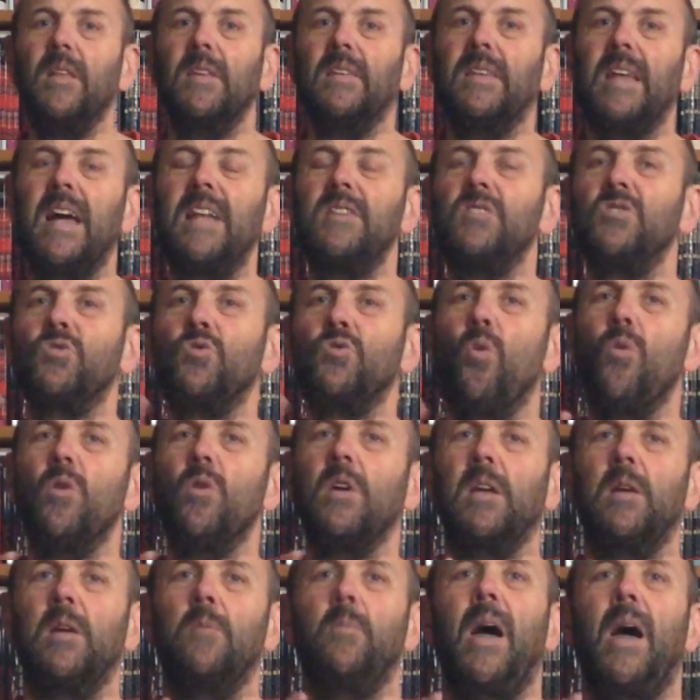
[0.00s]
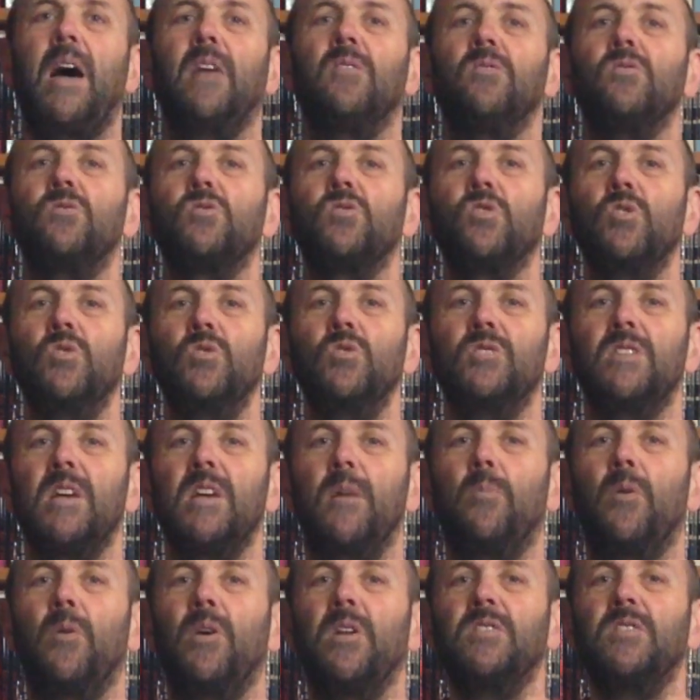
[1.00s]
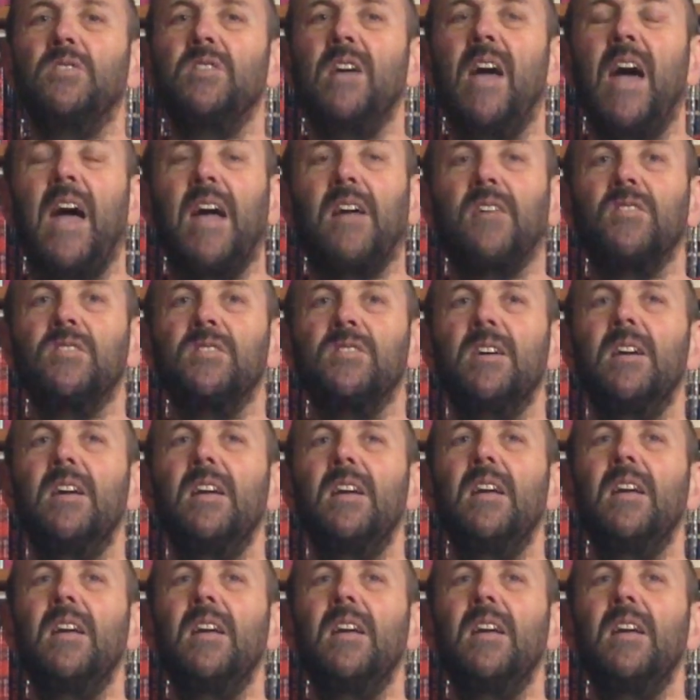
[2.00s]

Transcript: that's talking about two separate attacks.